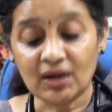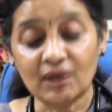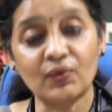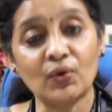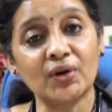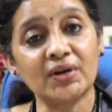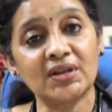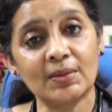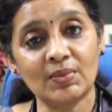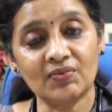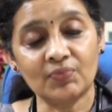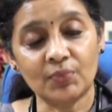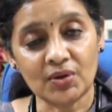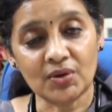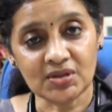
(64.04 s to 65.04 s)
and avoid
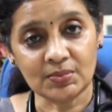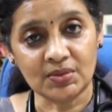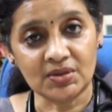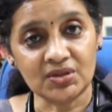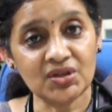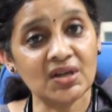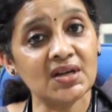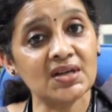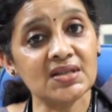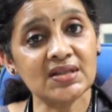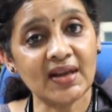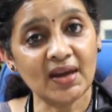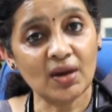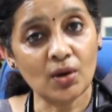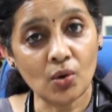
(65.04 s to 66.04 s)
them if possible.
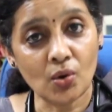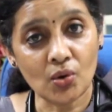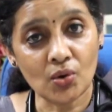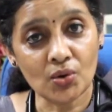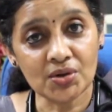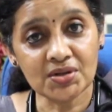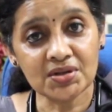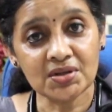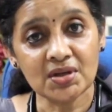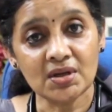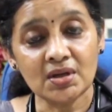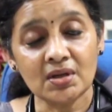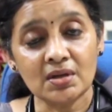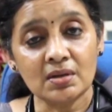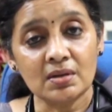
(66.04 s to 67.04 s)
Triggers like cold,
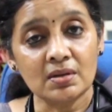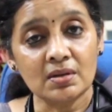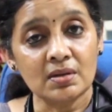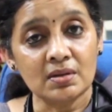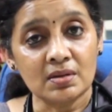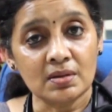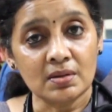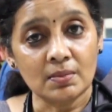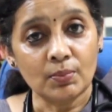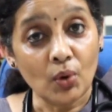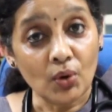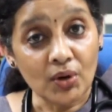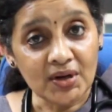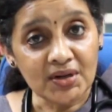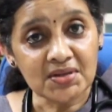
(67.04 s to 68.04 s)

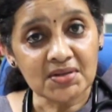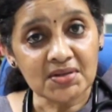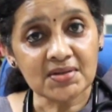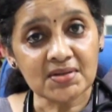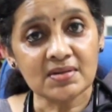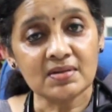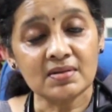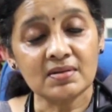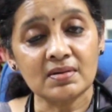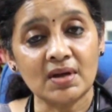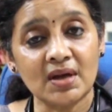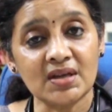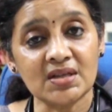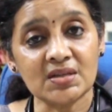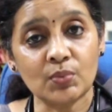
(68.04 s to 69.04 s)
pollens,
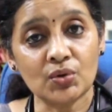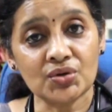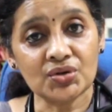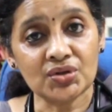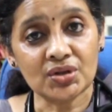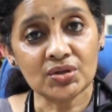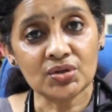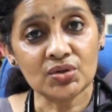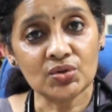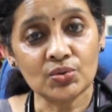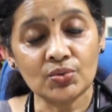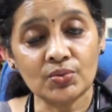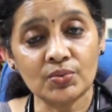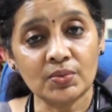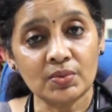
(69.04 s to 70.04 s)
exposure
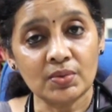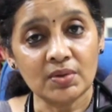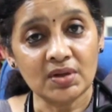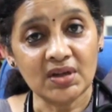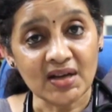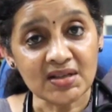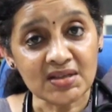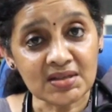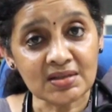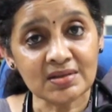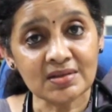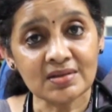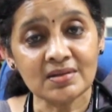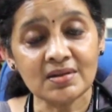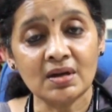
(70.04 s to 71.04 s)
to
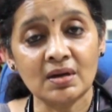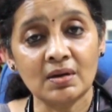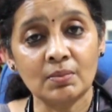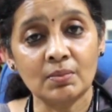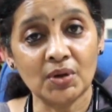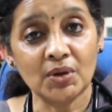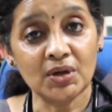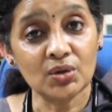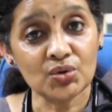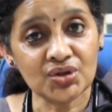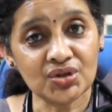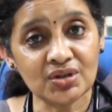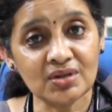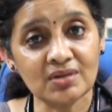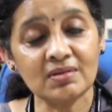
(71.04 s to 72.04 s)
dust,
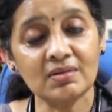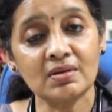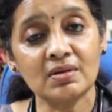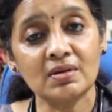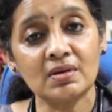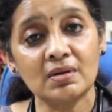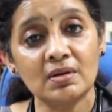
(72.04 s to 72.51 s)
pollution,